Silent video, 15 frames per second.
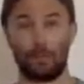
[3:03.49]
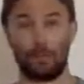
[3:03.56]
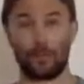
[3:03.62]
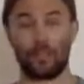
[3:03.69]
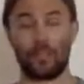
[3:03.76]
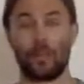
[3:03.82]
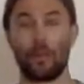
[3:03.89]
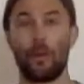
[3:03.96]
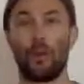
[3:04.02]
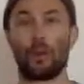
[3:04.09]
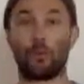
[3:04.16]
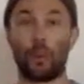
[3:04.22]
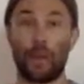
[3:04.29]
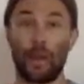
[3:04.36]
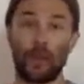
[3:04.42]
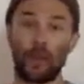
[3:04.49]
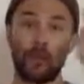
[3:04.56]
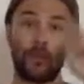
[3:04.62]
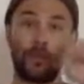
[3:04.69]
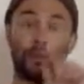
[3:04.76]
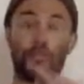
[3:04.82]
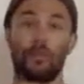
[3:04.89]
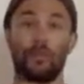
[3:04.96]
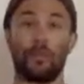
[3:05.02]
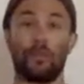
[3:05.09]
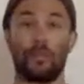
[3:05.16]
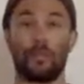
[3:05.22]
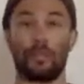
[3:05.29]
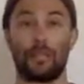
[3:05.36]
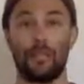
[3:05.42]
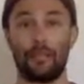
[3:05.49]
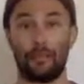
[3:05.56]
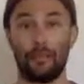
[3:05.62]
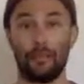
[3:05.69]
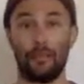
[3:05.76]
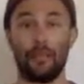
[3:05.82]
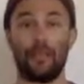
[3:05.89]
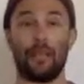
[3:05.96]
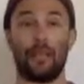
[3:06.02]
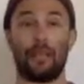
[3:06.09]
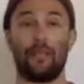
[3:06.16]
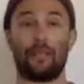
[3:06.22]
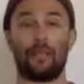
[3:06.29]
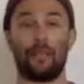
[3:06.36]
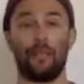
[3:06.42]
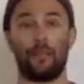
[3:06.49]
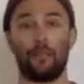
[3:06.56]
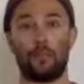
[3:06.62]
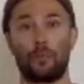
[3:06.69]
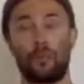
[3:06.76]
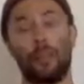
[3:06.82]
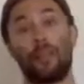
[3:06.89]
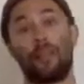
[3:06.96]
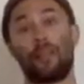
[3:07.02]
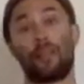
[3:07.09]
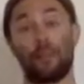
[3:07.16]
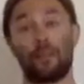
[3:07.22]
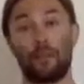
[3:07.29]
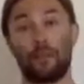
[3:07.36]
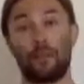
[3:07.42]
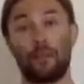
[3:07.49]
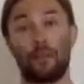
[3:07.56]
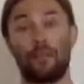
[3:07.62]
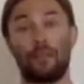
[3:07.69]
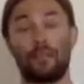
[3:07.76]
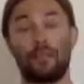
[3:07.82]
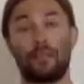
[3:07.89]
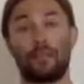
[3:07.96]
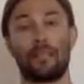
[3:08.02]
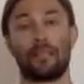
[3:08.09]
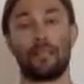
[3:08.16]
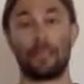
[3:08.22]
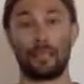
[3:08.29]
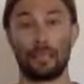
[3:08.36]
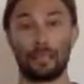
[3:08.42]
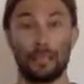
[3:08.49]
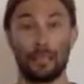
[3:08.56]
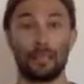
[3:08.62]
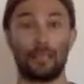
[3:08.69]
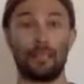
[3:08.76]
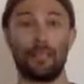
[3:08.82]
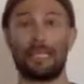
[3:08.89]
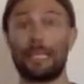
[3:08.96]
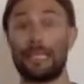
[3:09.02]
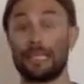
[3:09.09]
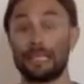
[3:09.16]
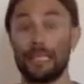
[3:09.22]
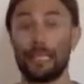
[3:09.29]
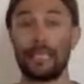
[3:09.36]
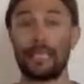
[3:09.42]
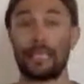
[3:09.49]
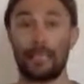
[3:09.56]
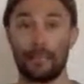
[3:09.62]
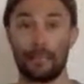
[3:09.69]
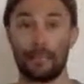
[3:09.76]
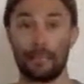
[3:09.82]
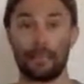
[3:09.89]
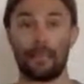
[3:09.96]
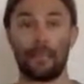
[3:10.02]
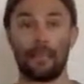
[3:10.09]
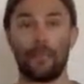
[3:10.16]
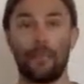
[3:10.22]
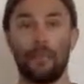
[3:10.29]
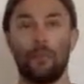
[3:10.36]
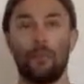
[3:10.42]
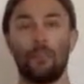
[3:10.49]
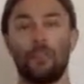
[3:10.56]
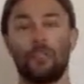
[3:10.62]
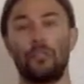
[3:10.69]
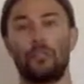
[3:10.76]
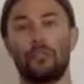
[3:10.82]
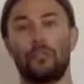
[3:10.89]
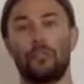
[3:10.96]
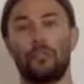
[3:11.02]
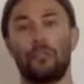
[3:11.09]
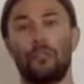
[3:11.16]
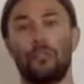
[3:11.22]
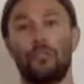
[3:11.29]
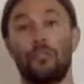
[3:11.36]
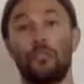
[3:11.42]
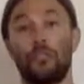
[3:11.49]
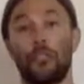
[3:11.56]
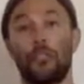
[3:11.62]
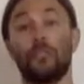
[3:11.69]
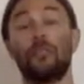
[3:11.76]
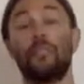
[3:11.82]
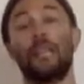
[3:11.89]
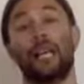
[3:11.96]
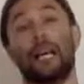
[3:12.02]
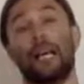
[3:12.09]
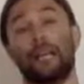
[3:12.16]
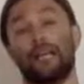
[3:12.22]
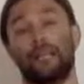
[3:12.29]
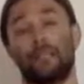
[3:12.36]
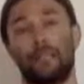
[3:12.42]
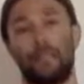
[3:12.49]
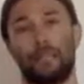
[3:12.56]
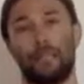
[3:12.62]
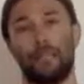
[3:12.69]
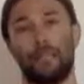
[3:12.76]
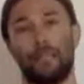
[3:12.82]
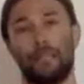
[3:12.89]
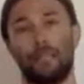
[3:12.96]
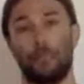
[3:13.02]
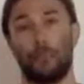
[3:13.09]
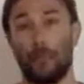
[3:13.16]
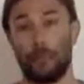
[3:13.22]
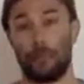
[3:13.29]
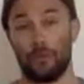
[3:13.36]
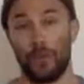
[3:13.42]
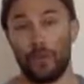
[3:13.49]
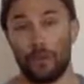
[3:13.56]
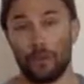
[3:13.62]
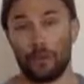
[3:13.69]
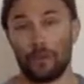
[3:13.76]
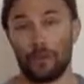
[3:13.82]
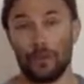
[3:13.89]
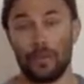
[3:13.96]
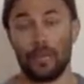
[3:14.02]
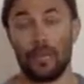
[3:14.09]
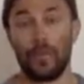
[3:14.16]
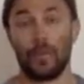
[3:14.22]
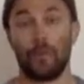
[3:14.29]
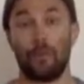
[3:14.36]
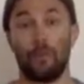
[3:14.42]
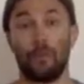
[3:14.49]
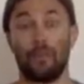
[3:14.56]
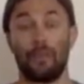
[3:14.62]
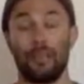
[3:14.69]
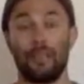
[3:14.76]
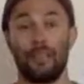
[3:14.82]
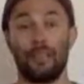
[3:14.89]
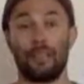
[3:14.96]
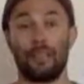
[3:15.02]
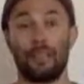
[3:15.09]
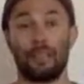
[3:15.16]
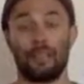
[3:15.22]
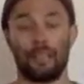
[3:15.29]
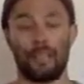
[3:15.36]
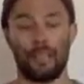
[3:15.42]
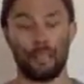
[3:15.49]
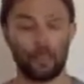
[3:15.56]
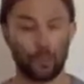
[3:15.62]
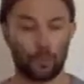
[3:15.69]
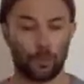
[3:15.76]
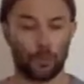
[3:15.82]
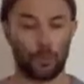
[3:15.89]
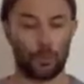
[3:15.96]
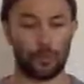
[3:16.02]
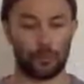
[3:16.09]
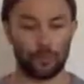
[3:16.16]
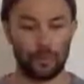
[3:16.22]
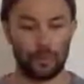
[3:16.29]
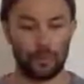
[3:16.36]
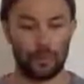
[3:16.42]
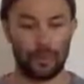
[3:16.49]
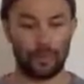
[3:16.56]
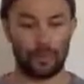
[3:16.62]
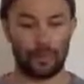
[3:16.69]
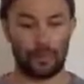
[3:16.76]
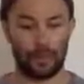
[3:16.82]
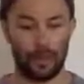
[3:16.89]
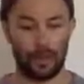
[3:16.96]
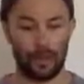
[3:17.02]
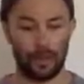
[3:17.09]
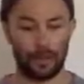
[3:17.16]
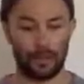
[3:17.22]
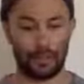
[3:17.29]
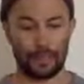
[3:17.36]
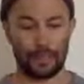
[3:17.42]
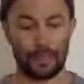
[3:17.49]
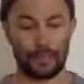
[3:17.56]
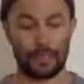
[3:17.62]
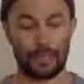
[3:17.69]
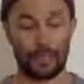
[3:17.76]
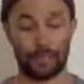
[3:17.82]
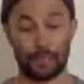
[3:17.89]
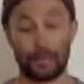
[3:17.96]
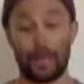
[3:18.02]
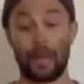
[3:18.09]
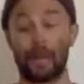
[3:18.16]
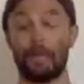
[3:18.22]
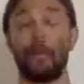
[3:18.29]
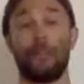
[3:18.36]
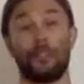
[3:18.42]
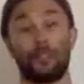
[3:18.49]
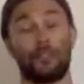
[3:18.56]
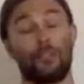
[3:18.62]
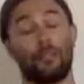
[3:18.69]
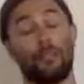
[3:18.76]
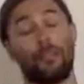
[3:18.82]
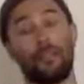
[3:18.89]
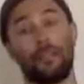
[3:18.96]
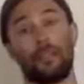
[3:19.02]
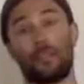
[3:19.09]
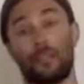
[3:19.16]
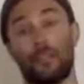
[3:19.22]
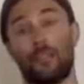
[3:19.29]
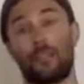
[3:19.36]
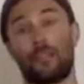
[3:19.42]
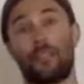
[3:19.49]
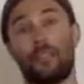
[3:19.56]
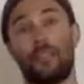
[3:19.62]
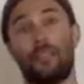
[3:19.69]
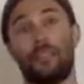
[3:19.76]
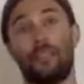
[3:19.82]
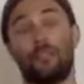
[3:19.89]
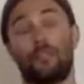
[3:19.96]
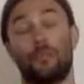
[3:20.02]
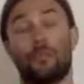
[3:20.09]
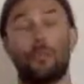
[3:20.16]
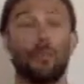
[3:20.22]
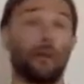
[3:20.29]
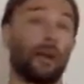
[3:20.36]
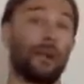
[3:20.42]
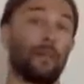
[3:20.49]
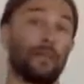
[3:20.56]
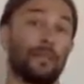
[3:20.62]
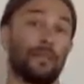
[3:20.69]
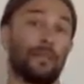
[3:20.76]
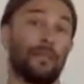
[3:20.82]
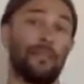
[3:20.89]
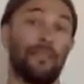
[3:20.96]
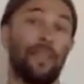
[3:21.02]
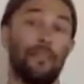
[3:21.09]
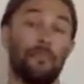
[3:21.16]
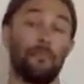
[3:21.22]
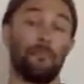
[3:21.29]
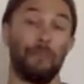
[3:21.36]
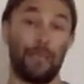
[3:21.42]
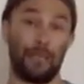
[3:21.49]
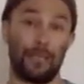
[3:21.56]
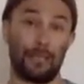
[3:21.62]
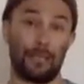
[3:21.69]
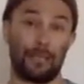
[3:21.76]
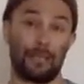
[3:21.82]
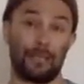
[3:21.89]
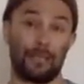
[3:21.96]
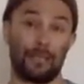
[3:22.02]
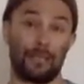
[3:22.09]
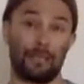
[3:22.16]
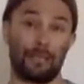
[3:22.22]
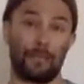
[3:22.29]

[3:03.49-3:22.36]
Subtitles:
So around the cycle of the day, we're talking about this daily cycle, which we've generalized to be 24 hours. But this internal rhythmic clock, this biological clock, is actually 24 hours and 11 minutes.